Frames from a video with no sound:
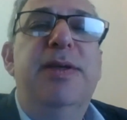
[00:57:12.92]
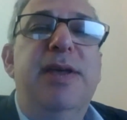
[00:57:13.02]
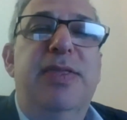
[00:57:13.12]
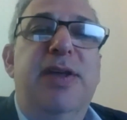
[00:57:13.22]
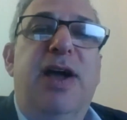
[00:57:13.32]

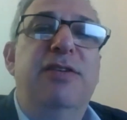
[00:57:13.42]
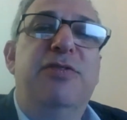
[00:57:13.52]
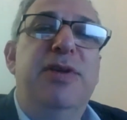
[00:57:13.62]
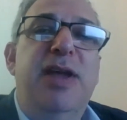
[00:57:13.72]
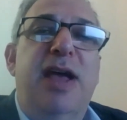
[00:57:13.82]
in the
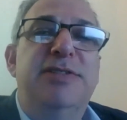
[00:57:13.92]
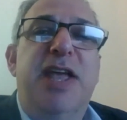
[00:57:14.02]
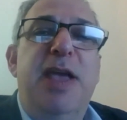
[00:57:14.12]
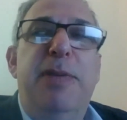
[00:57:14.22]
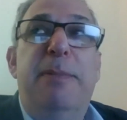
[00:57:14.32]
country,
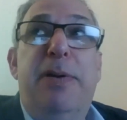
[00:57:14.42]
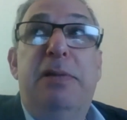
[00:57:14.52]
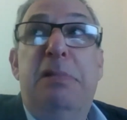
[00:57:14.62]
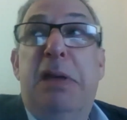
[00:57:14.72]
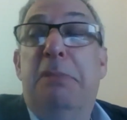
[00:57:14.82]
educate
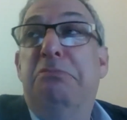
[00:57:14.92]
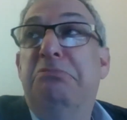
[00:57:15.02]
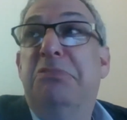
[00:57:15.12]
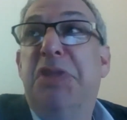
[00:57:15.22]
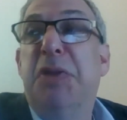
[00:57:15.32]
people.
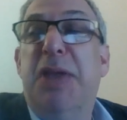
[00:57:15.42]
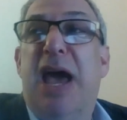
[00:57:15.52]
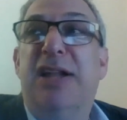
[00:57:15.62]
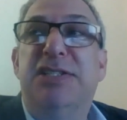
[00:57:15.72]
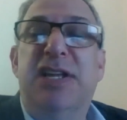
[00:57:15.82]
To be
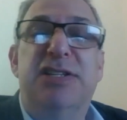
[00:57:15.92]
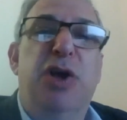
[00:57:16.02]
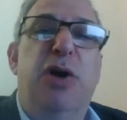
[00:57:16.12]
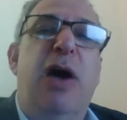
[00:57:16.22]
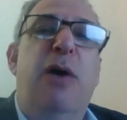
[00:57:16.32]
honest, doesn't
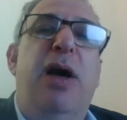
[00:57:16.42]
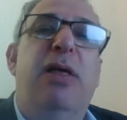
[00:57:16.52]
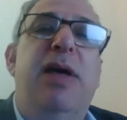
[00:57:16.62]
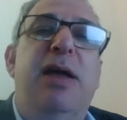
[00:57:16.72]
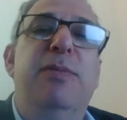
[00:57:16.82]
go that
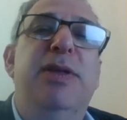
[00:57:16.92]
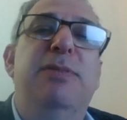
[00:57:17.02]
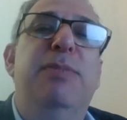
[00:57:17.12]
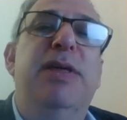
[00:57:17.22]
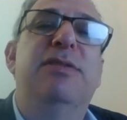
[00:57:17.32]
well. I don't mean
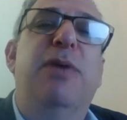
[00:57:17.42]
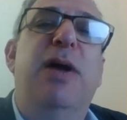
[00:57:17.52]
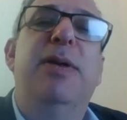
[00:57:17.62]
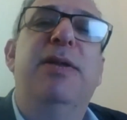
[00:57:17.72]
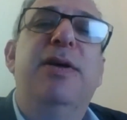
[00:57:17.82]
to be this
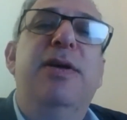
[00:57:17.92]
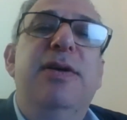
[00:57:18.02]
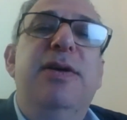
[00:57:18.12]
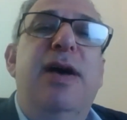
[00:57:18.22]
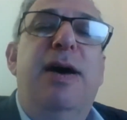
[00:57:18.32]
way, but
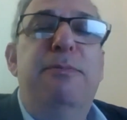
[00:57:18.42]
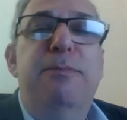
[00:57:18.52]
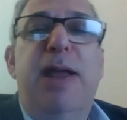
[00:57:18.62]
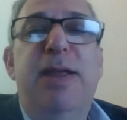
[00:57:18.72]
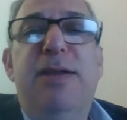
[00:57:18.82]

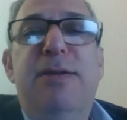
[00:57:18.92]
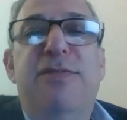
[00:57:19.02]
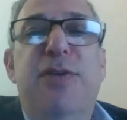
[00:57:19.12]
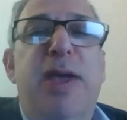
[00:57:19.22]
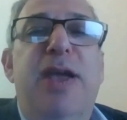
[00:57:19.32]
many
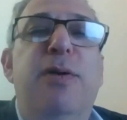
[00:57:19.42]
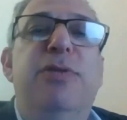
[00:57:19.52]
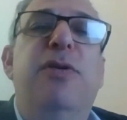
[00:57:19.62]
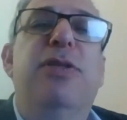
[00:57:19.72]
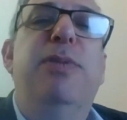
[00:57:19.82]
of you may go
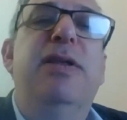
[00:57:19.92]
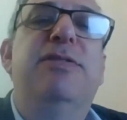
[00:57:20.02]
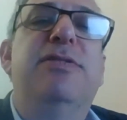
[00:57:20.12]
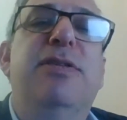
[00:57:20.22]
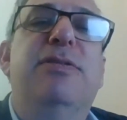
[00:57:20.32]
into orthopedics,
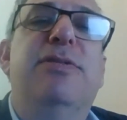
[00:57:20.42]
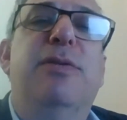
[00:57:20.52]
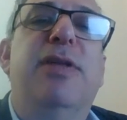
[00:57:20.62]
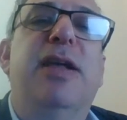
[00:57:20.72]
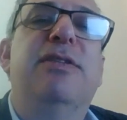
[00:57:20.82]
so
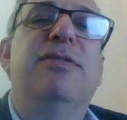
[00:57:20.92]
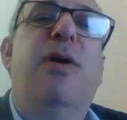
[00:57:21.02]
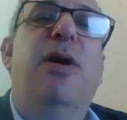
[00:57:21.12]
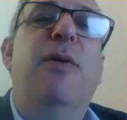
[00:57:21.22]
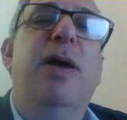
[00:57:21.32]
don't take this the
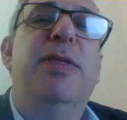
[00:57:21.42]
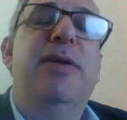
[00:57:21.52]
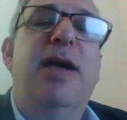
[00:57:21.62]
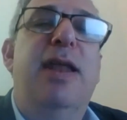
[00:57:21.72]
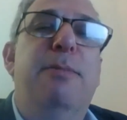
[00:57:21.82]
wrong way, but
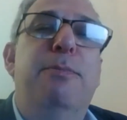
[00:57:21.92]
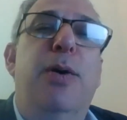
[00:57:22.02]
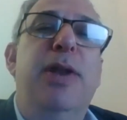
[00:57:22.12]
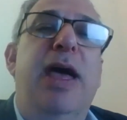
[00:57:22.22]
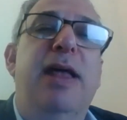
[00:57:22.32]
they're kind of
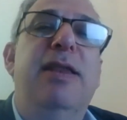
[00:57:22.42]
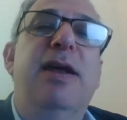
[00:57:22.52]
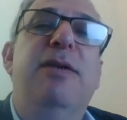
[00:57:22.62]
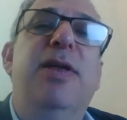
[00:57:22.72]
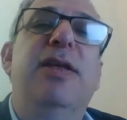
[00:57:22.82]
bonehead.
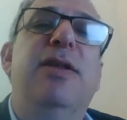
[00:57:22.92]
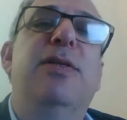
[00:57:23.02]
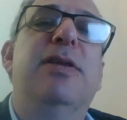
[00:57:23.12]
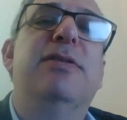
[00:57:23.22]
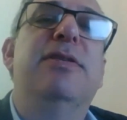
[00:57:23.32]
They really
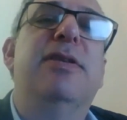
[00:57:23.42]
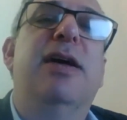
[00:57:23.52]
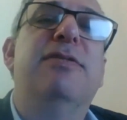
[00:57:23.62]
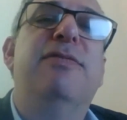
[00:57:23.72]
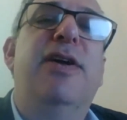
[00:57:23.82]
don't listen to
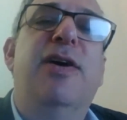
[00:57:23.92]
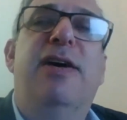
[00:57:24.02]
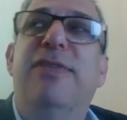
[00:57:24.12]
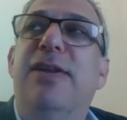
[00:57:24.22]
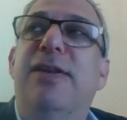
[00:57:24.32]
us very
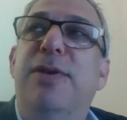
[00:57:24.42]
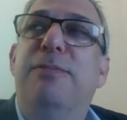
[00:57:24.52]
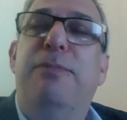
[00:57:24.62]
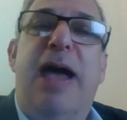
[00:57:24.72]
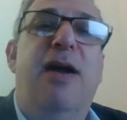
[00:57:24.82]
often. And we
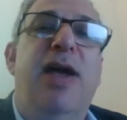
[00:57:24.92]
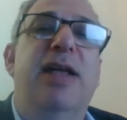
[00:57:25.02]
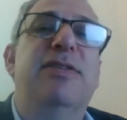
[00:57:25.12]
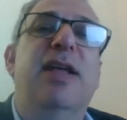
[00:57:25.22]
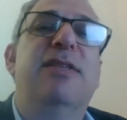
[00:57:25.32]
bang our
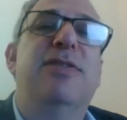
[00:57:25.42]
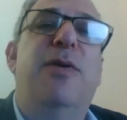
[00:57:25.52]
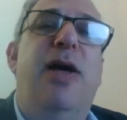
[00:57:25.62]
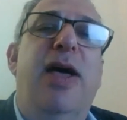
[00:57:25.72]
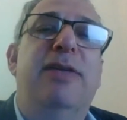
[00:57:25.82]
heads against the
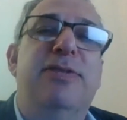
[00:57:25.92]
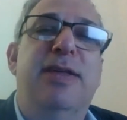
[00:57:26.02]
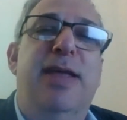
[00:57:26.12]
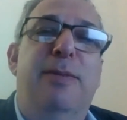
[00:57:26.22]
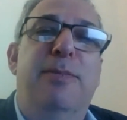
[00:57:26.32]
wall
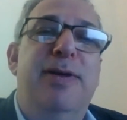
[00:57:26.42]
asking them